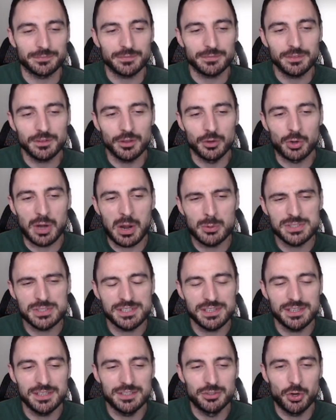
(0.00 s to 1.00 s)
or I would
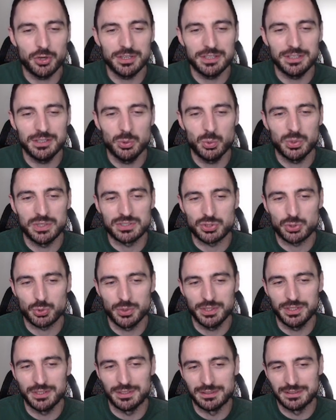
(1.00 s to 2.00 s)
say not even
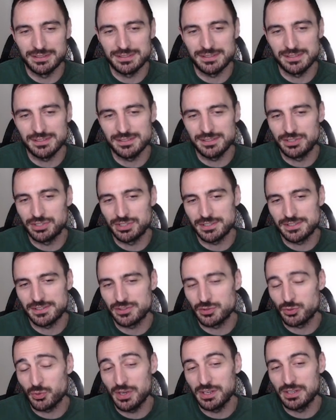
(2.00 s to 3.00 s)
tricky, this is just
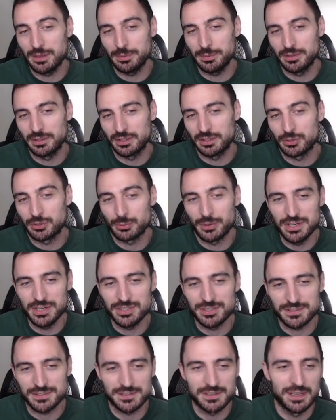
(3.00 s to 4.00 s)
straight up
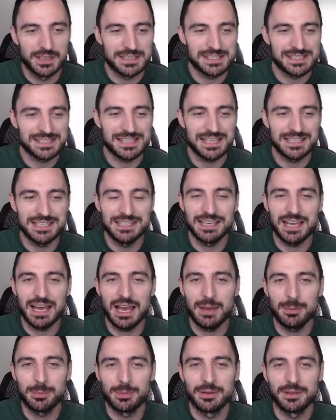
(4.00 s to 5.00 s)
courageous, setting
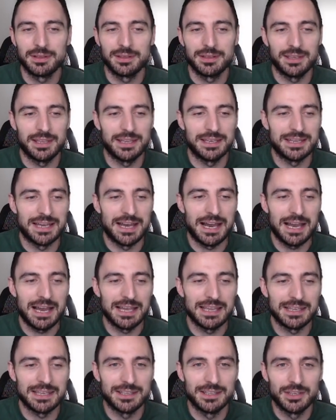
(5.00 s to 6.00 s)
up an
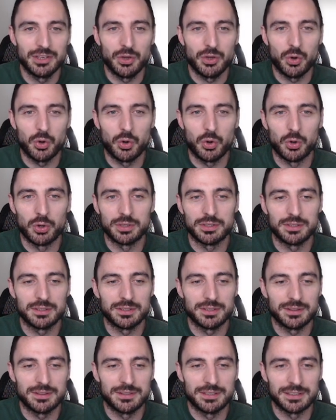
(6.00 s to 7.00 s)
eye on
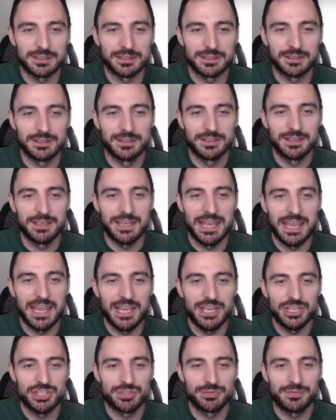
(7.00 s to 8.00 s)
the
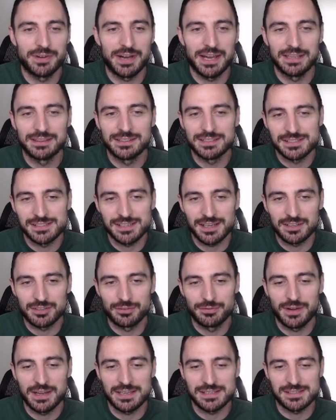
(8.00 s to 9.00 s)
h file
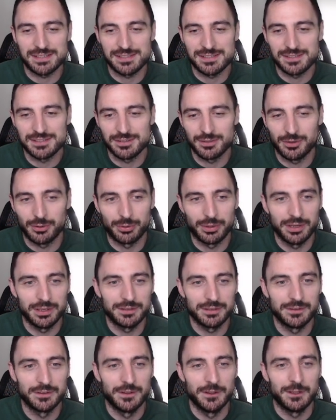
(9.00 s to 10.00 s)
sacrifices. All right,
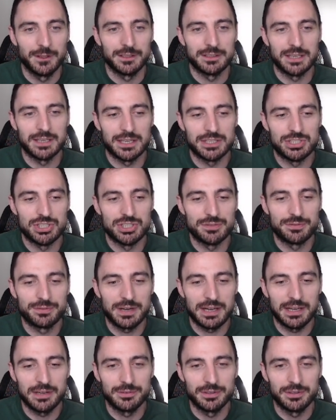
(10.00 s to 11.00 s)
knight
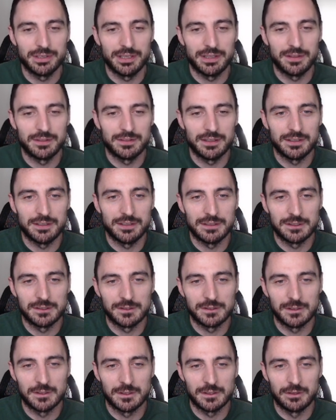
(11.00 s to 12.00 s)
g5, and then
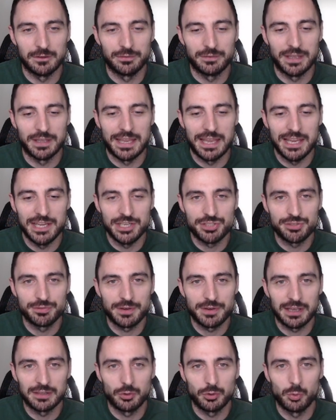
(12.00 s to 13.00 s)
if h
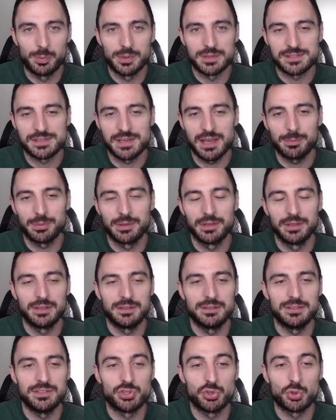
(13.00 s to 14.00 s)
file opens up,
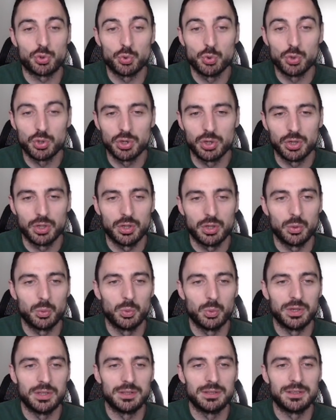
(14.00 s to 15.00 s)
this rook
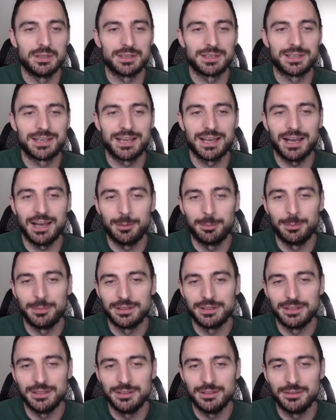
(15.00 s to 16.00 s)
will come
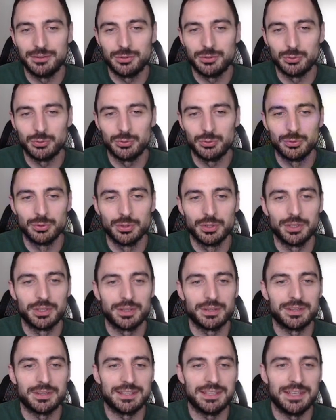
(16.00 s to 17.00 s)
into
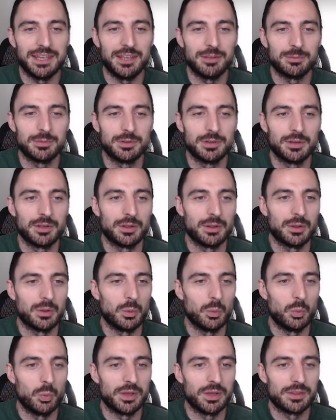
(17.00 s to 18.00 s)
the game
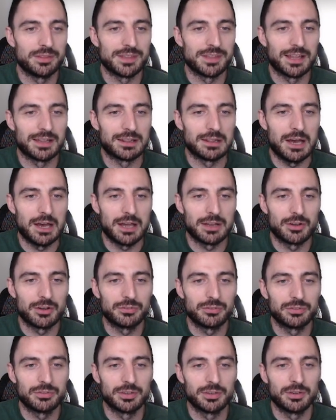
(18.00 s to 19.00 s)
with a lot of
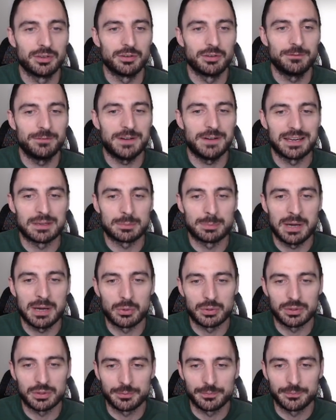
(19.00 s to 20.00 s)
firepower.
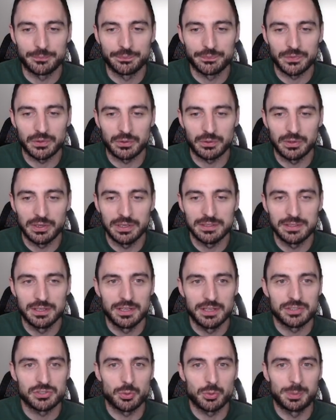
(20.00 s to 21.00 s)
Right,
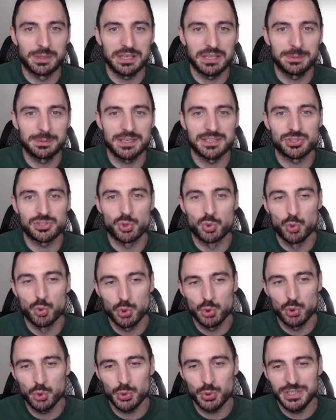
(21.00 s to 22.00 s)
so black plays rook
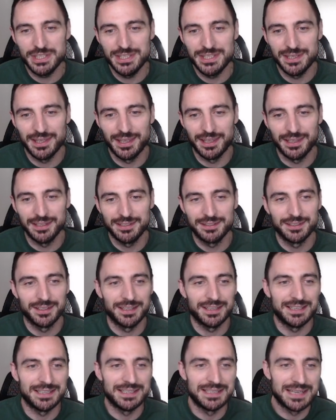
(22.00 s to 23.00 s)
to e8,
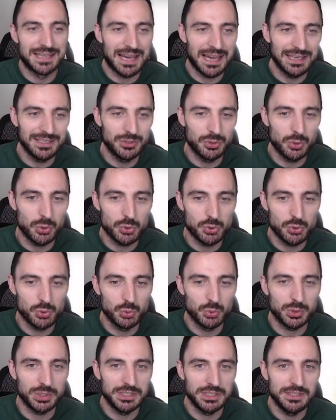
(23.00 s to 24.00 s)
knight goes to
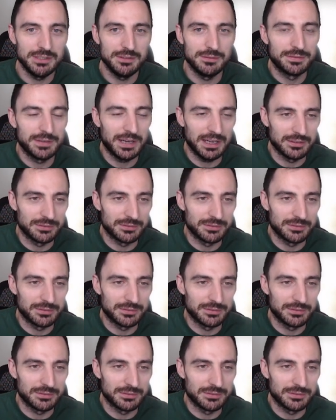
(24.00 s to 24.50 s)
e5.